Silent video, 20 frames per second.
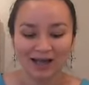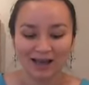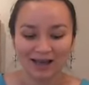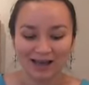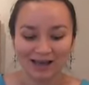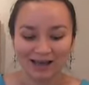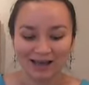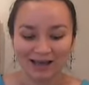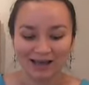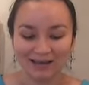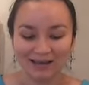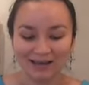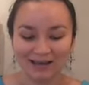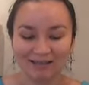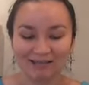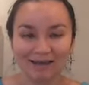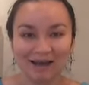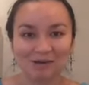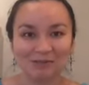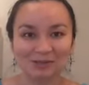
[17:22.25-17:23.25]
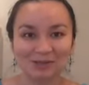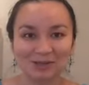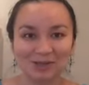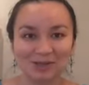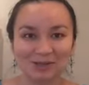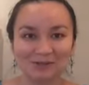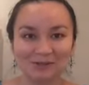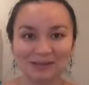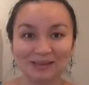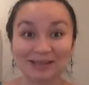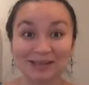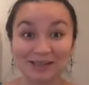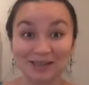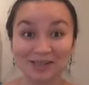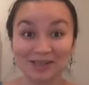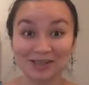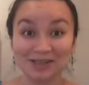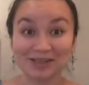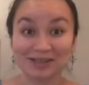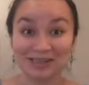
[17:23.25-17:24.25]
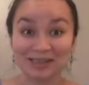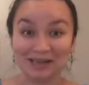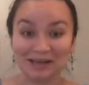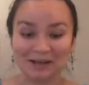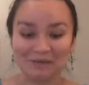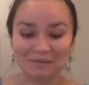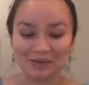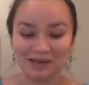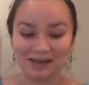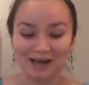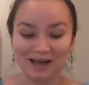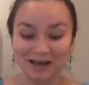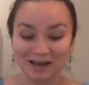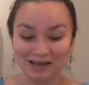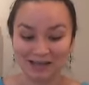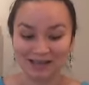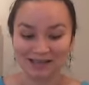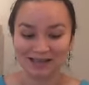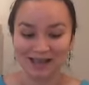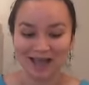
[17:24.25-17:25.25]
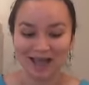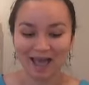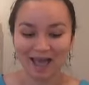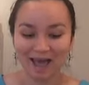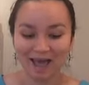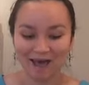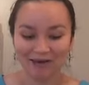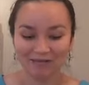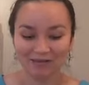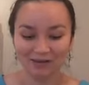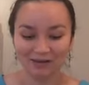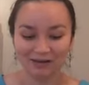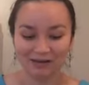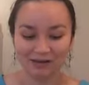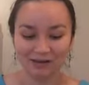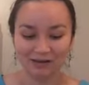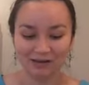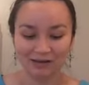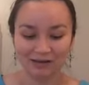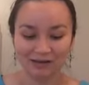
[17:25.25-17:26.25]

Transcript: And that was just really interesting because I haven't